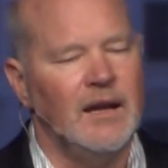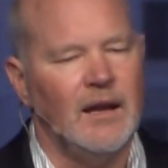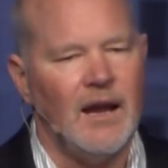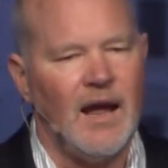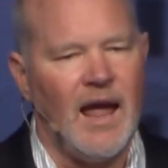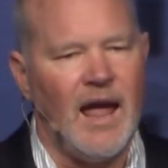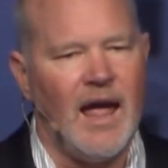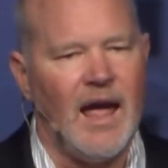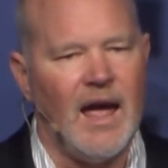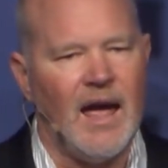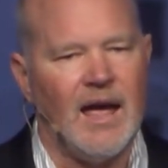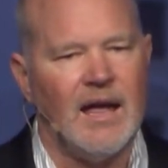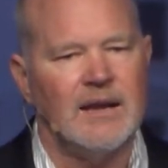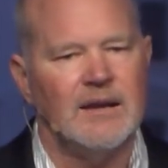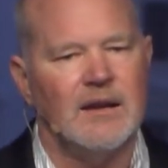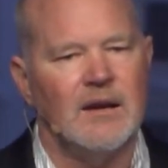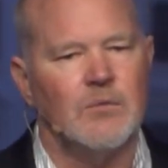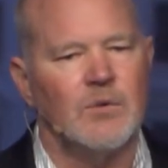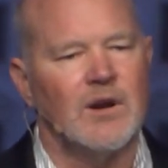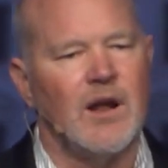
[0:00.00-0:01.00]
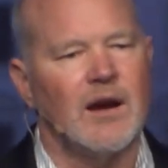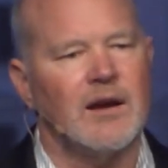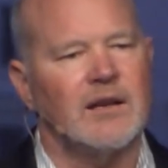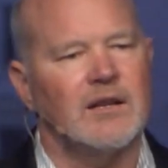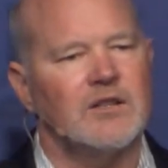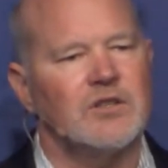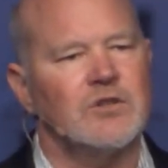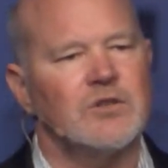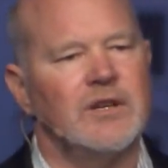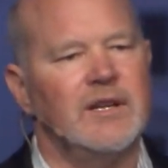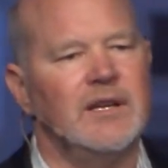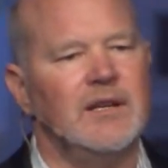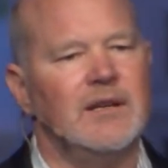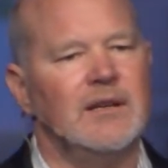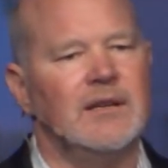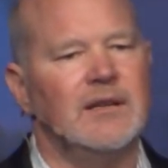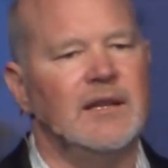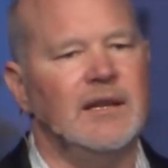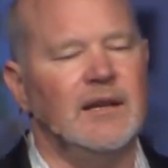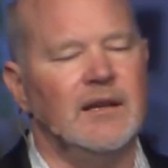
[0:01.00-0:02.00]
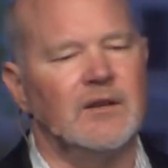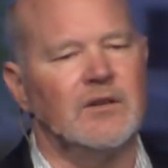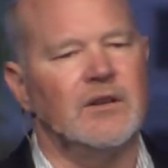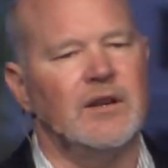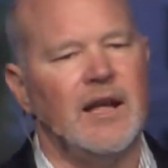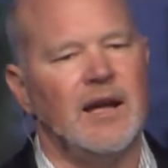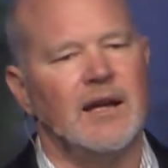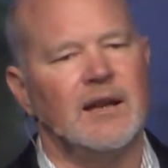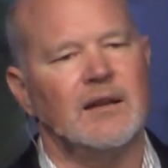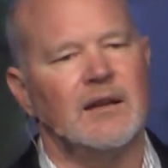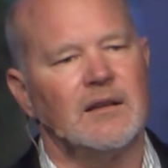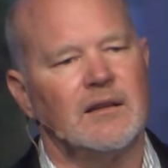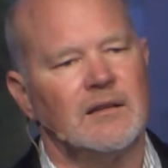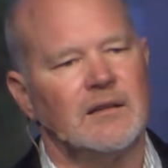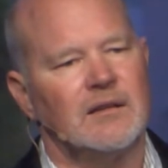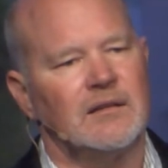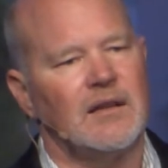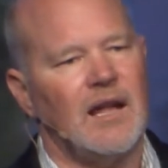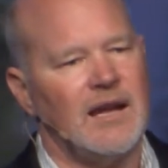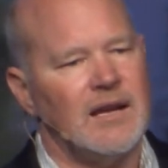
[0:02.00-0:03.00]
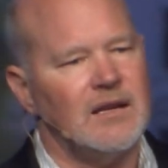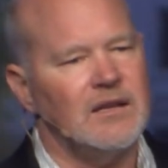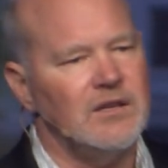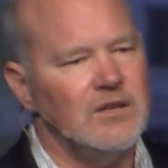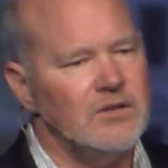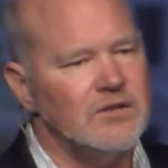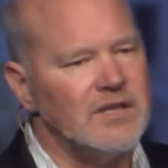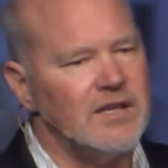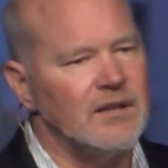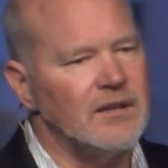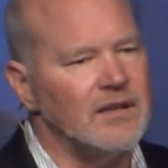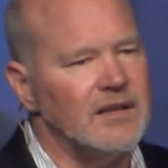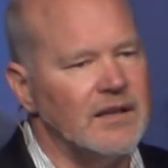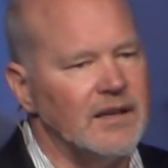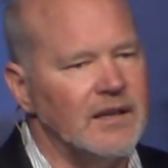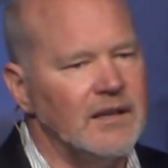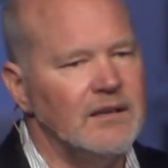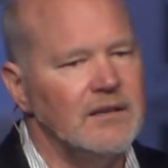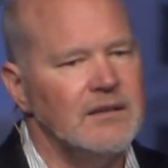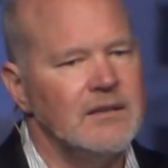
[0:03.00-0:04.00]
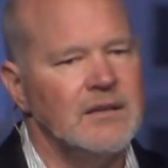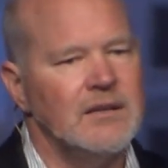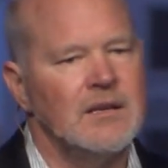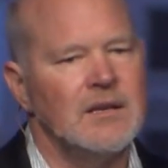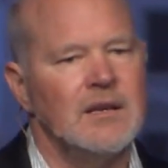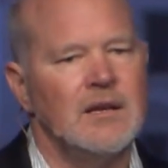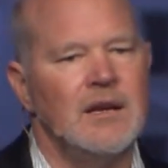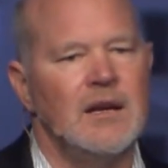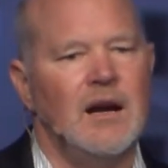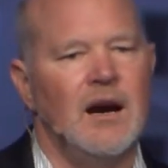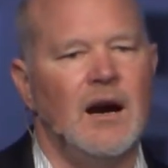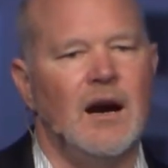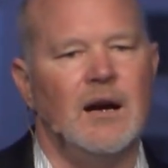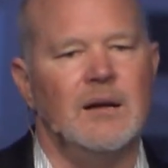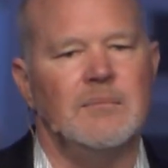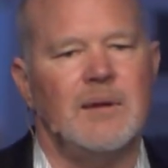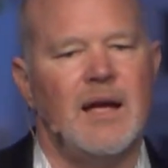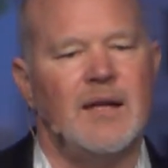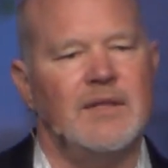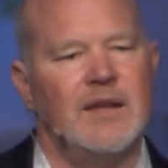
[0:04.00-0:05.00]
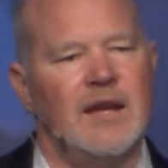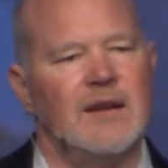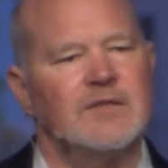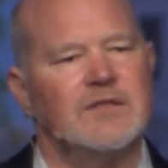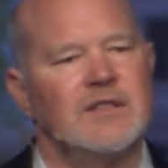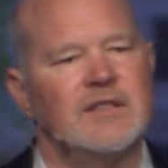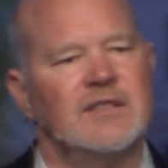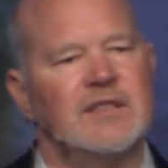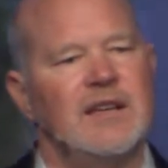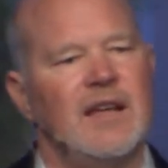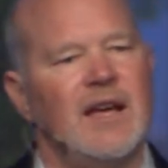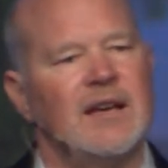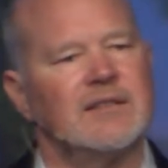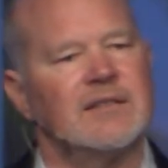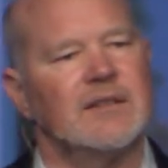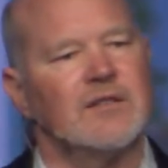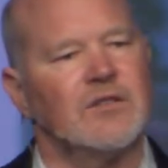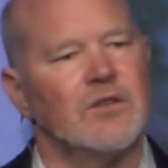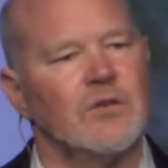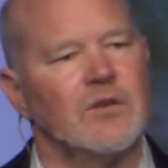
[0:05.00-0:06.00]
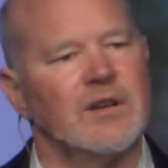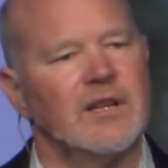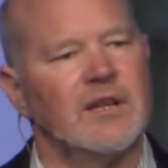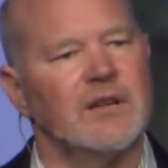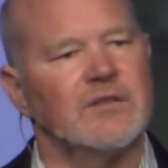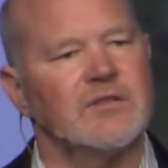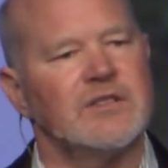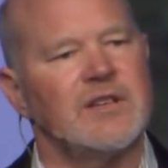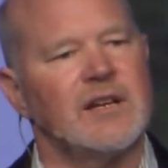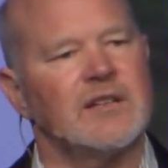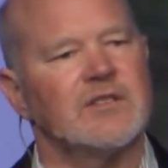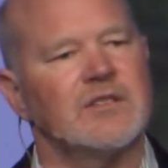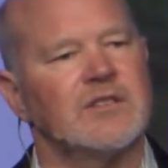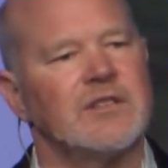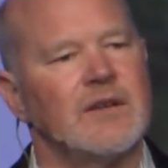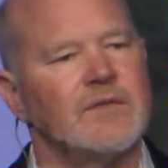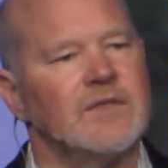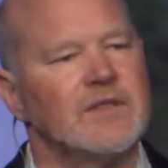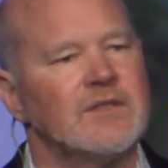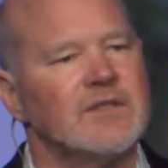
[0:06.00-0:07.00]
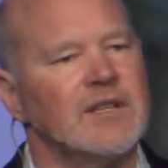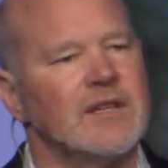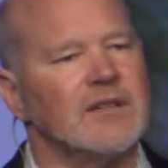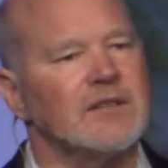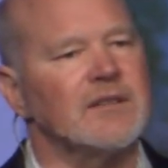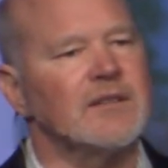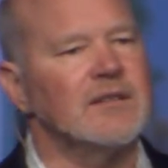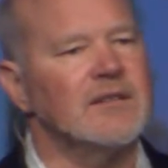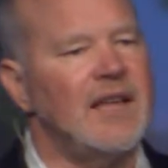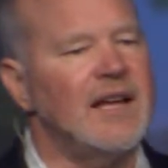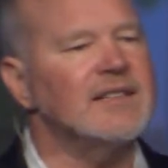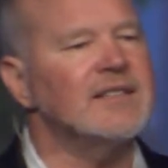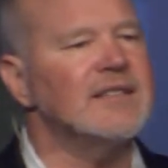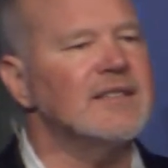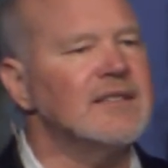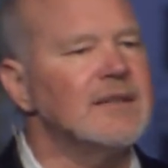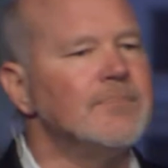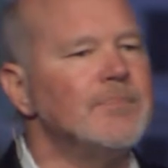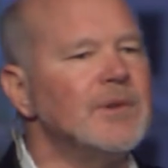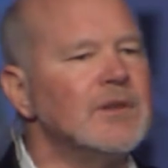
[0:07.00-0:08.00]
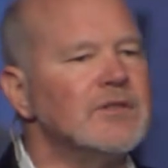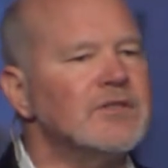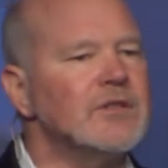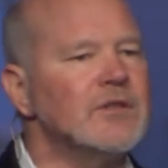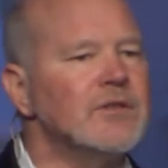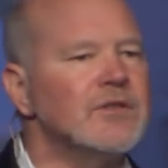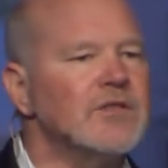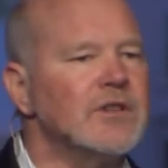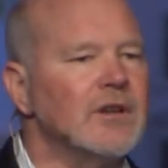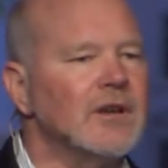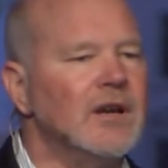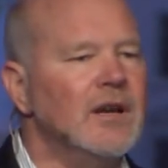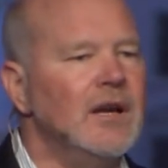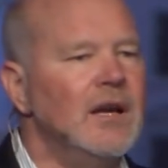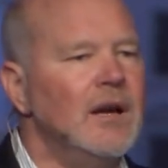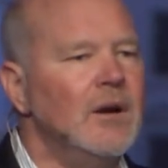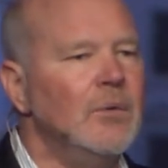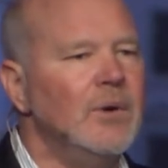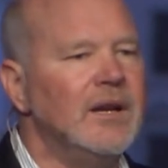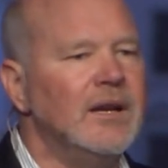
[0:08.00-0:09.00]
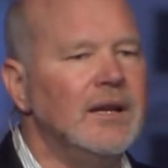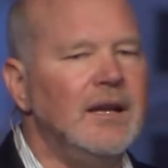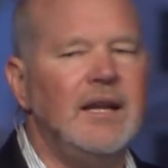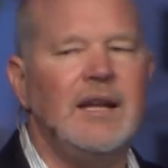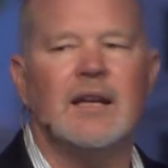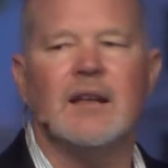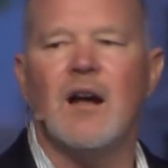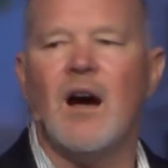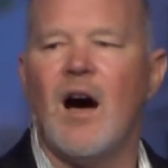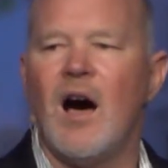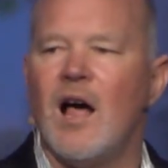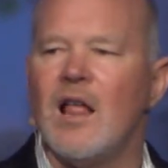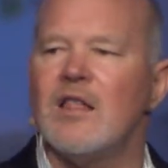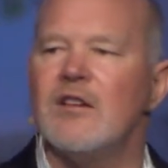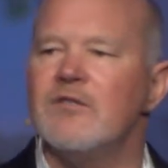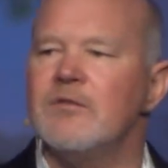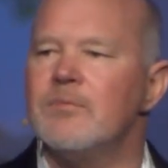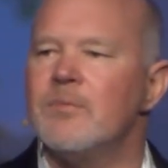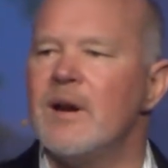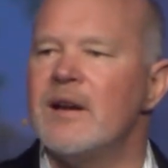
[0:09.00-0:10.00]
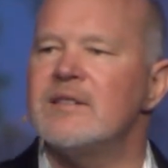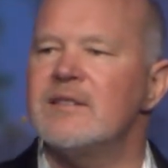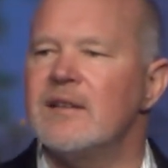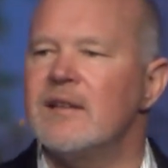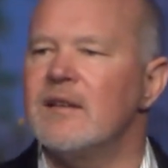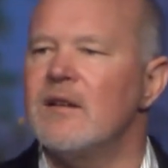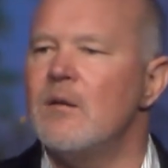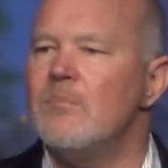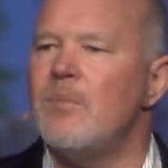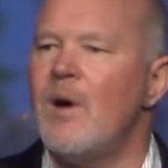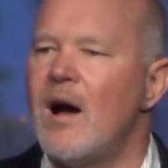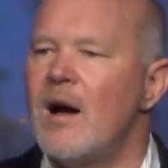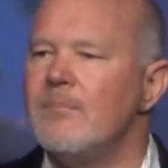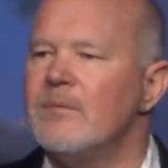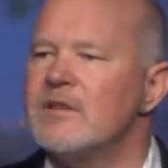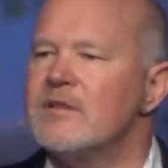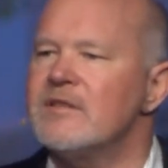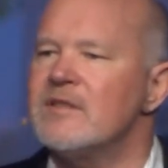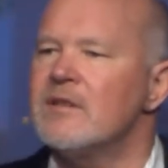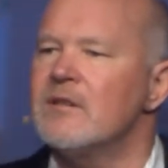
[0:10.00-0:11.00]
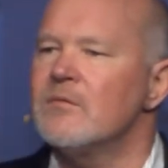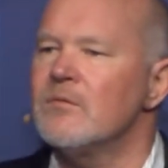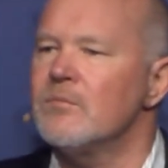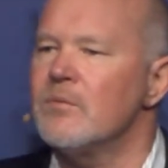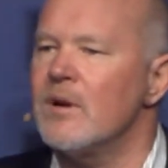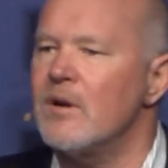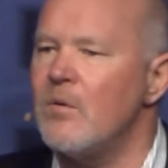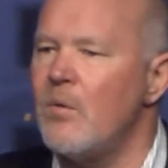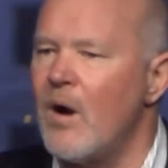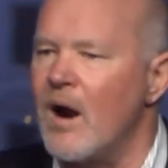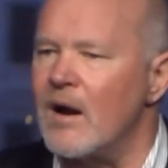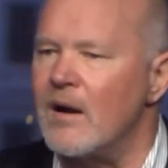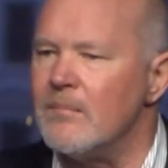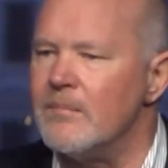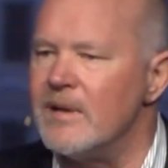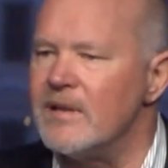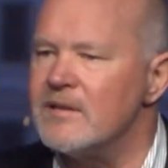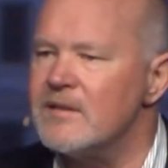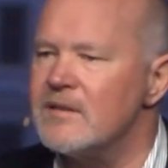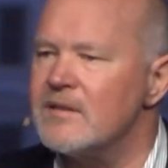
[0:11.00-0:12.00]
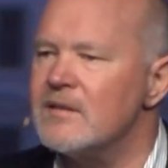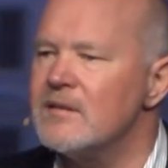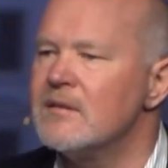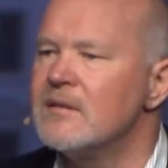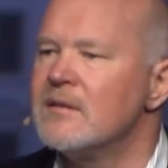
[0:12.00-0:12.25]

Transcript: and we're not going to treat the internet like a utility, and the FCC has the authority under Section 706. That's a simple solution. We can hit all of President Obama's requirements,